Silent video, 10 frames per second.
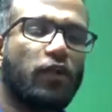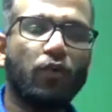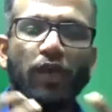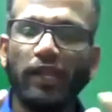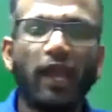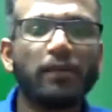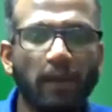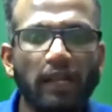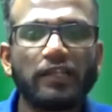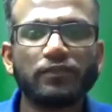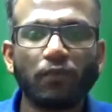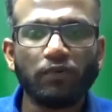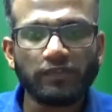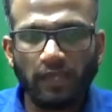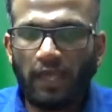any unbalanced
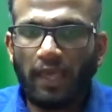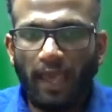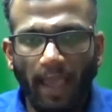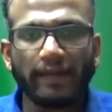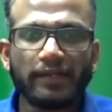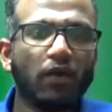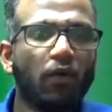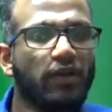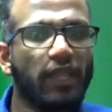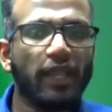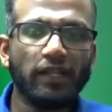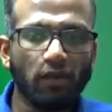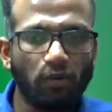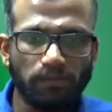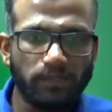force act on any
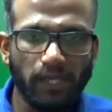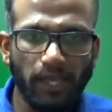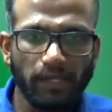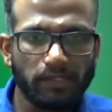object,